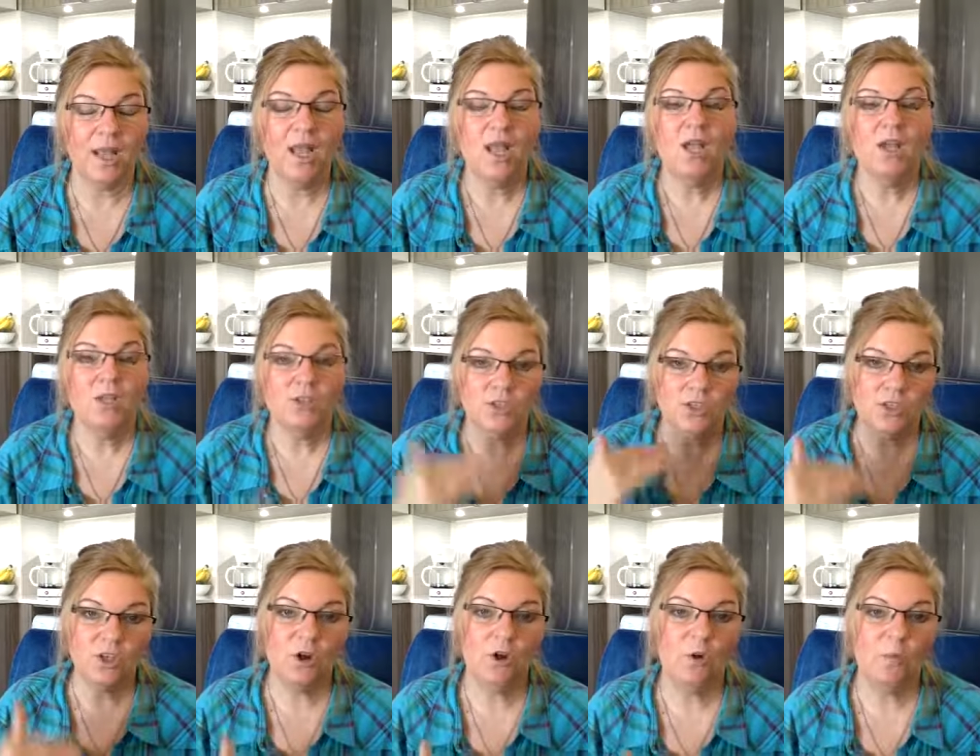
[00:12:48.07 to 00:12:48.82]

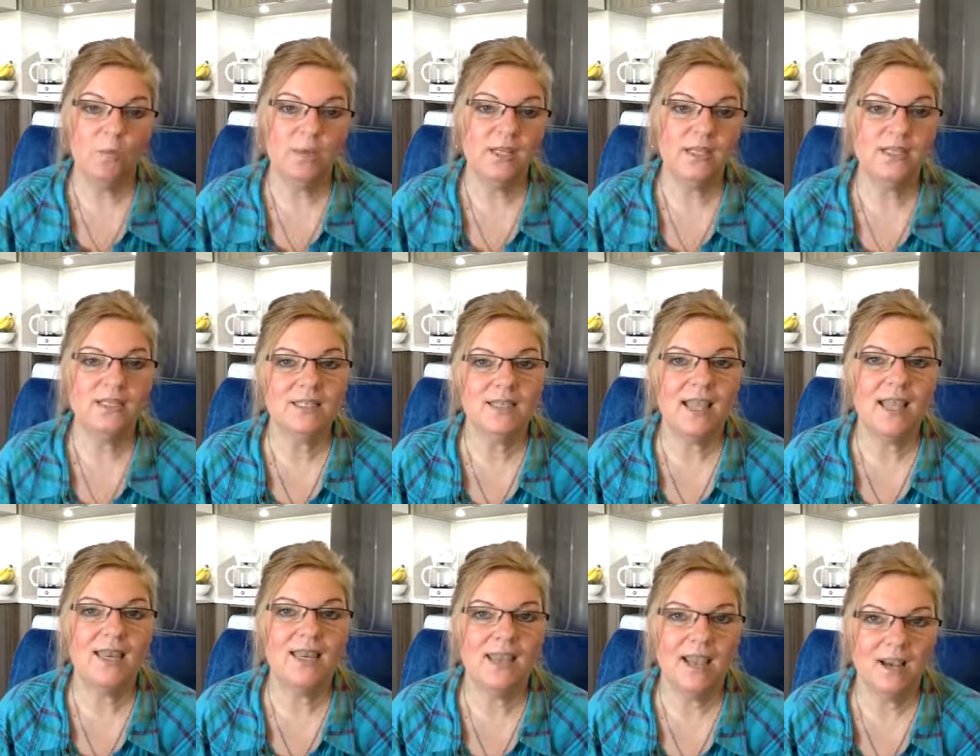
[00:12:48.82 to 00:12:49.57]
So please
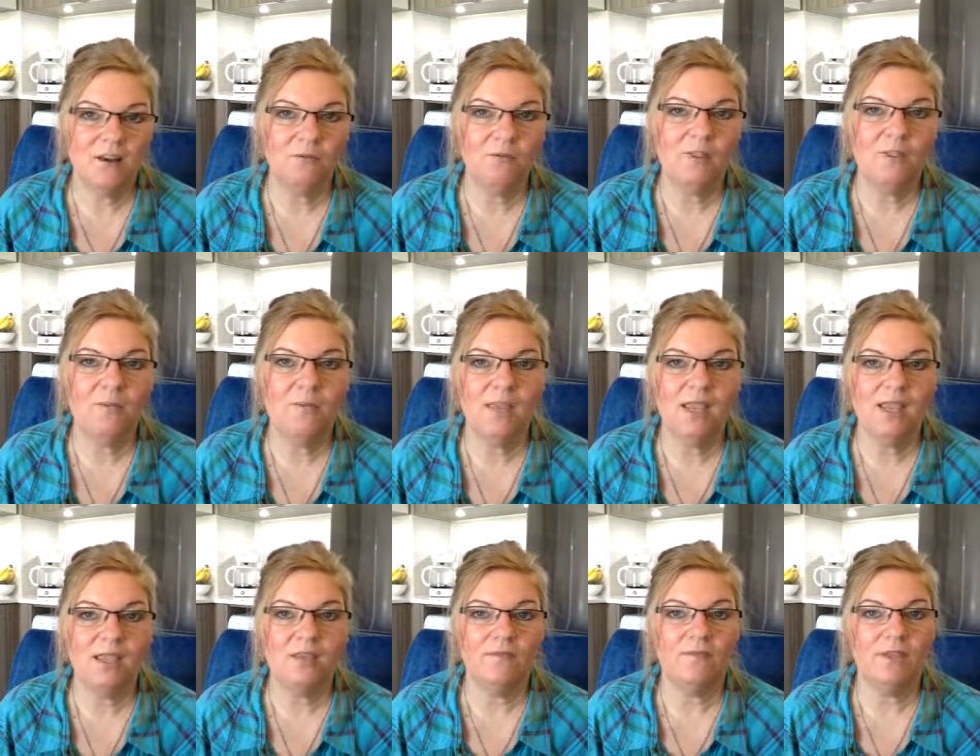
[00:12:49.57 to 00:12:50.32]
connect with me
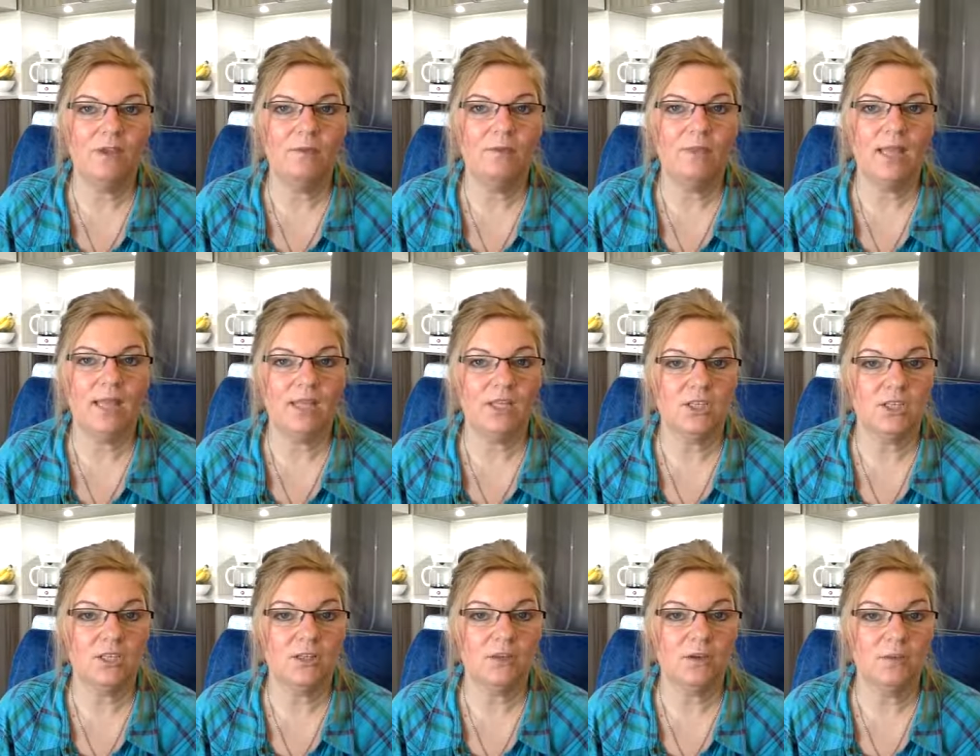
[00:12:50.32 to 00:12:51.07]
if you would like to
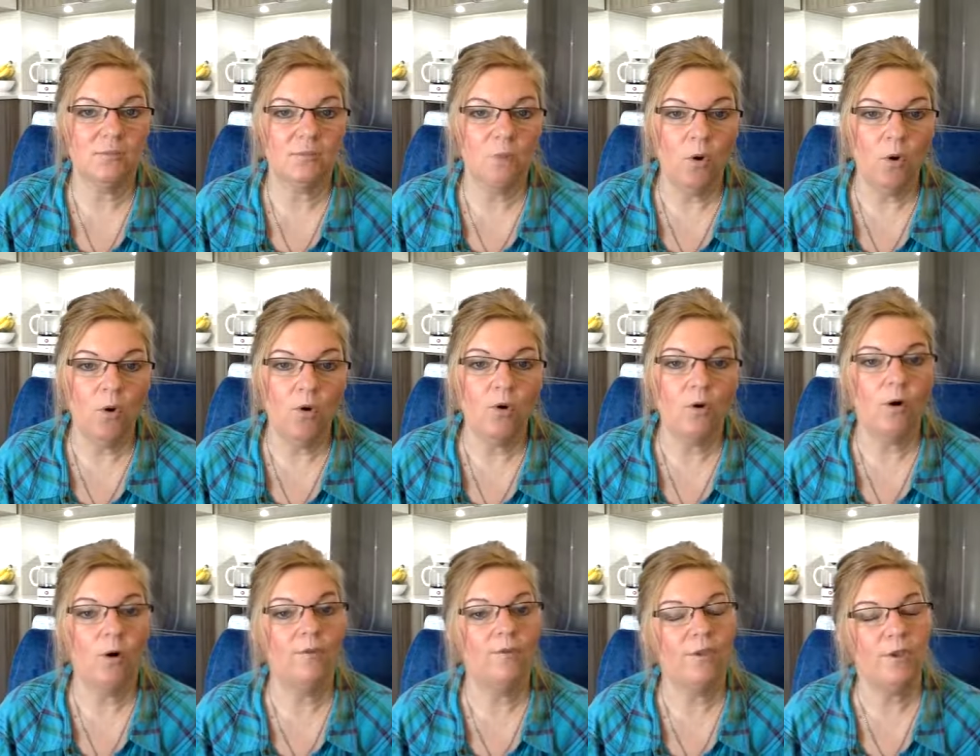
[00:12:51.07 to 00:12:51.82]
learn more
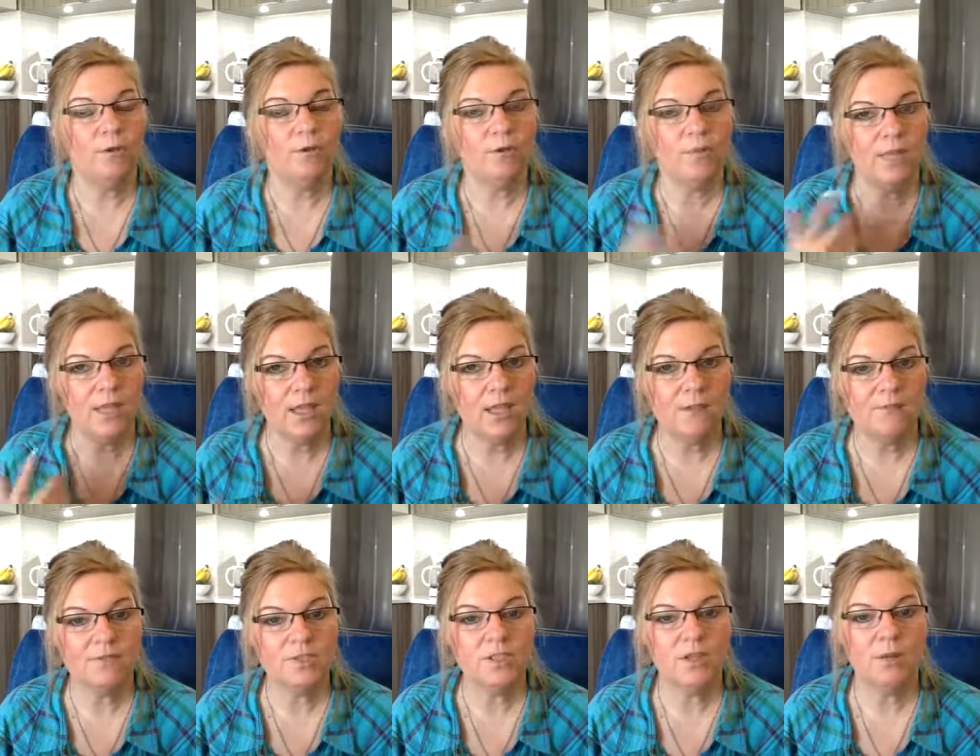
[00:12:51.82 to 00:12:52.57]
or if you think of
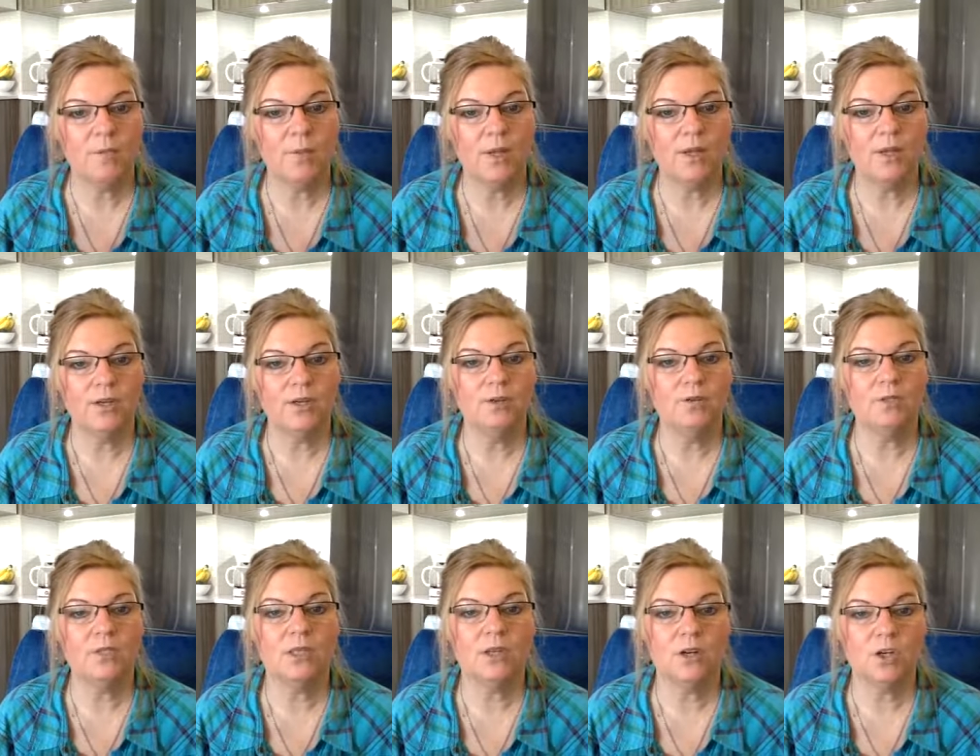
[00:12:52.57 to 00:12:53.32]
someone who's
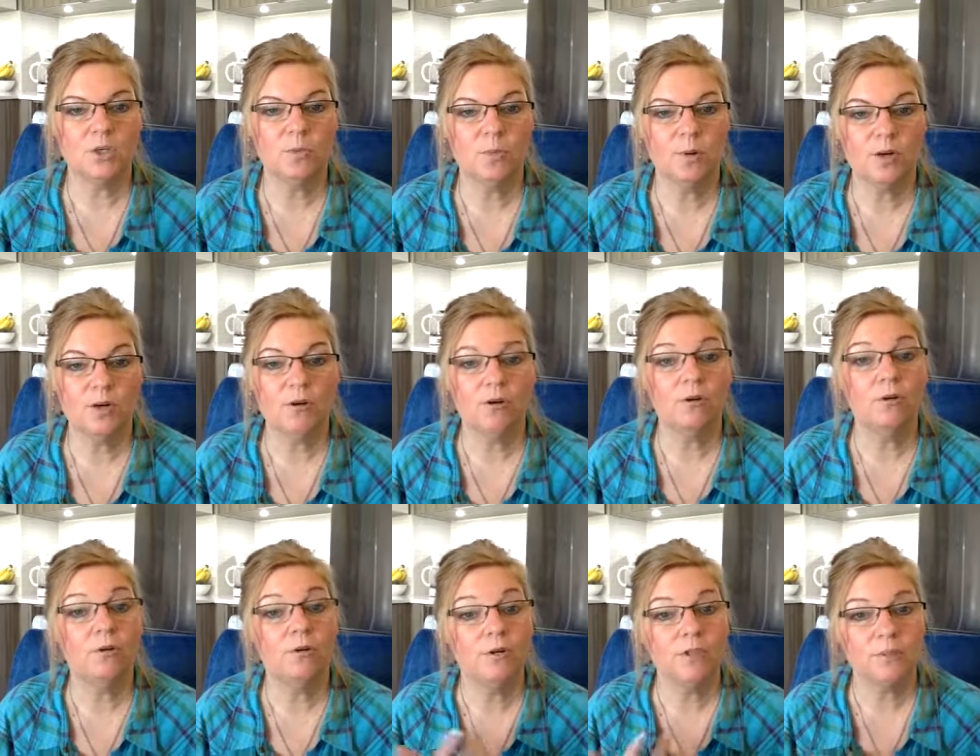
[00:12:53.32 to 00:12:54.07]
an entrepreneur
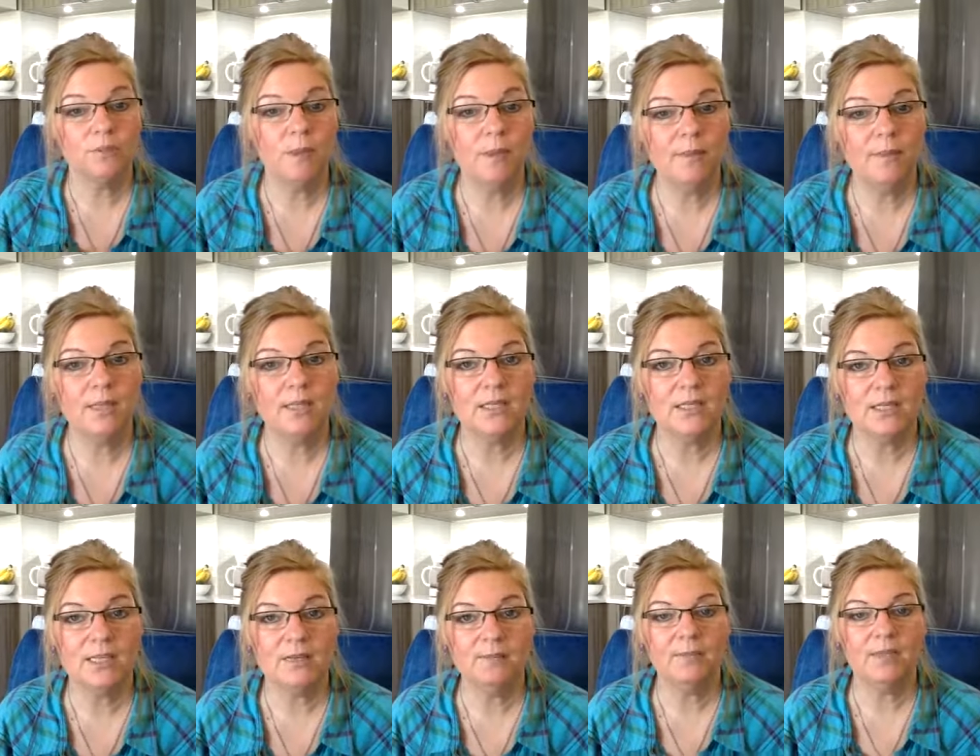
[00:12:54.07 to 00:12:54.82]
or is maybe a
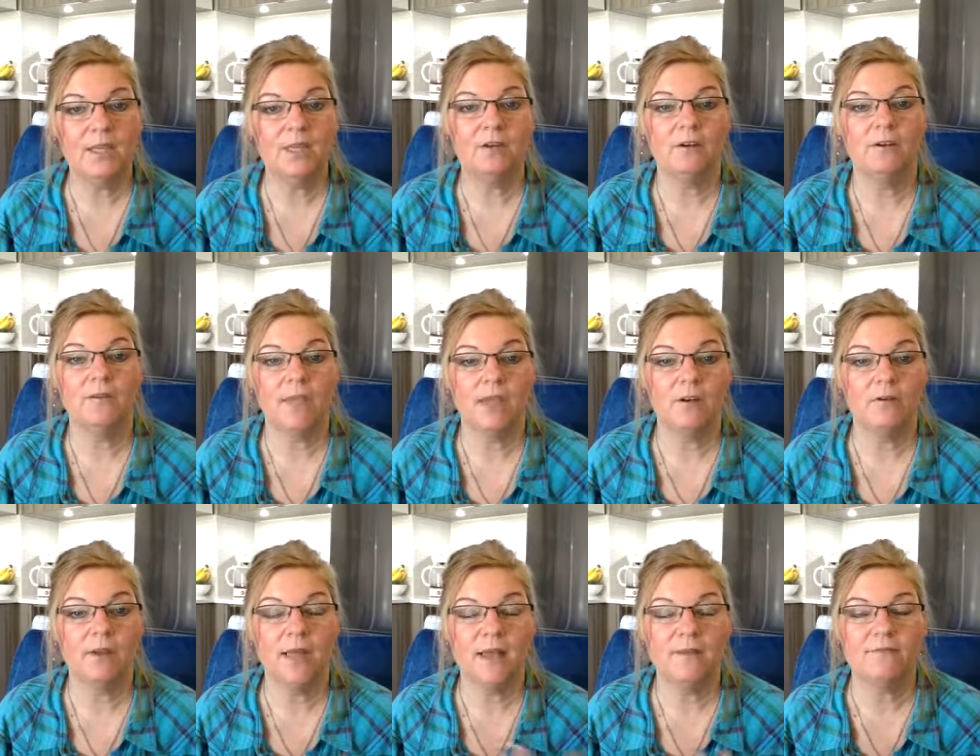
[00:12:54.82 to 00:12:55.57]
team leader and they
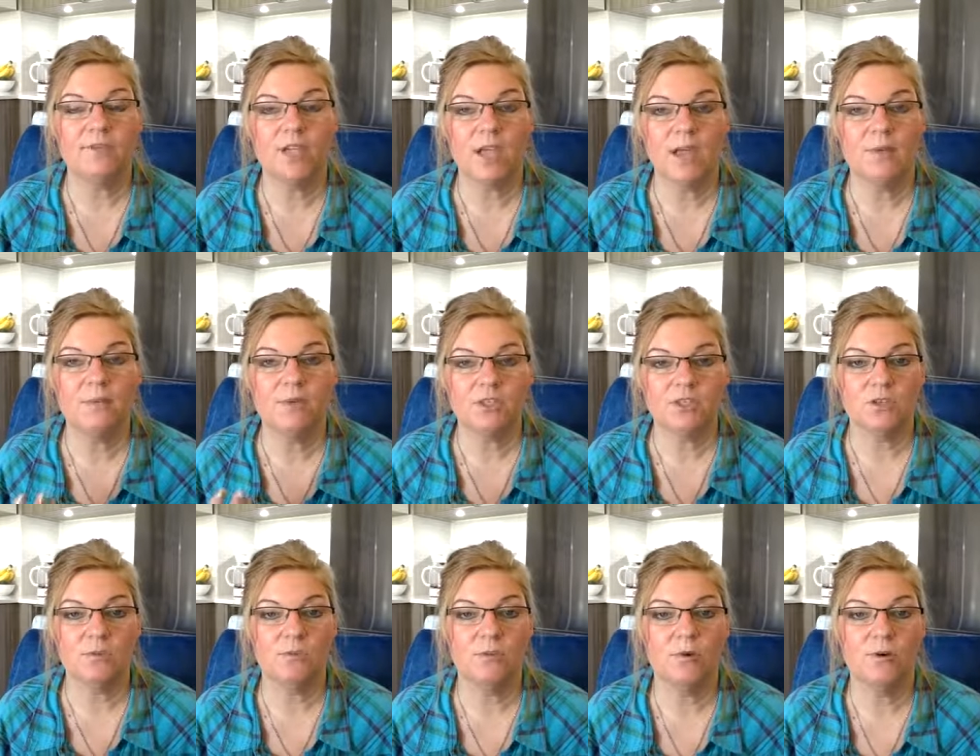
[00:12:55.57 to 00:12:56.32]
don't have time to
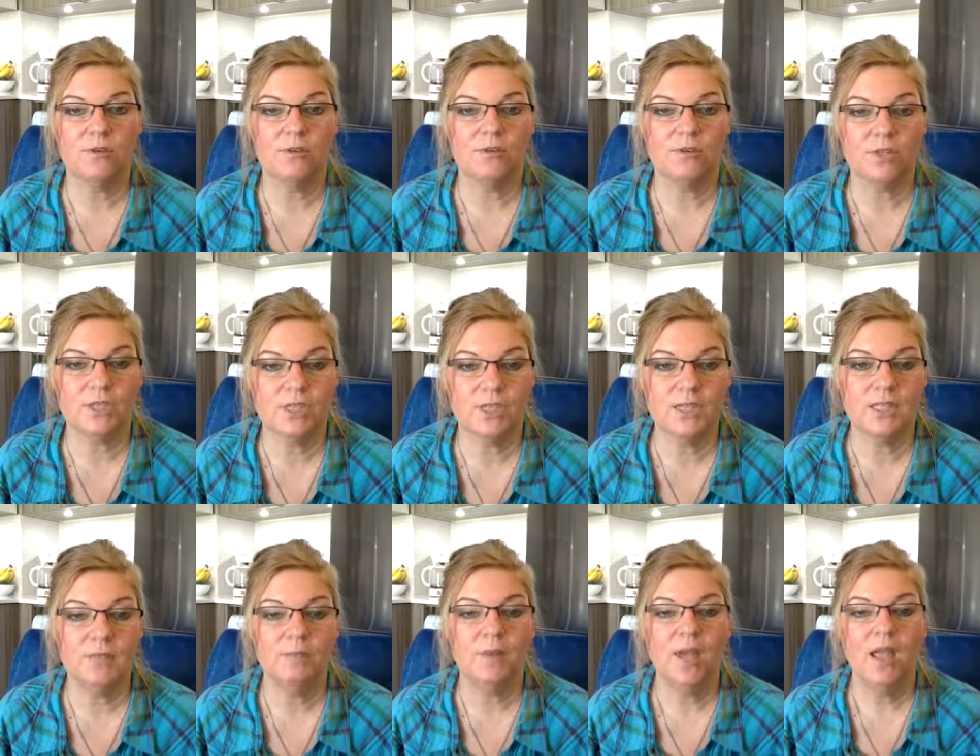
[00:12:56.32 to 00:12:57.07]
support their
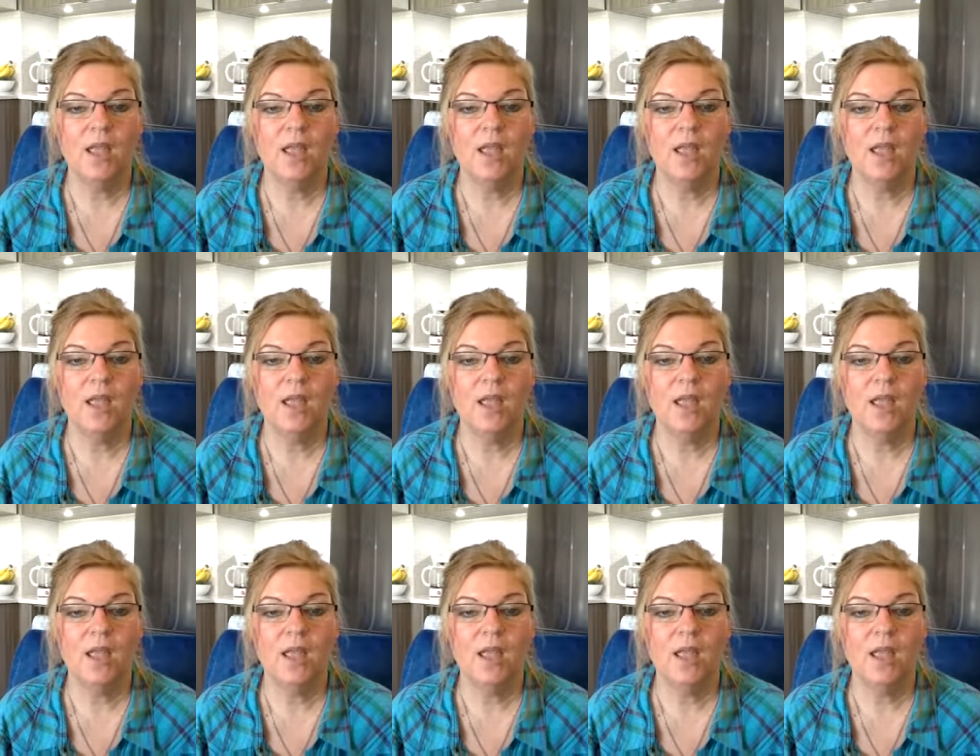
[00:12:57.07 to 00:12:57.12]
team.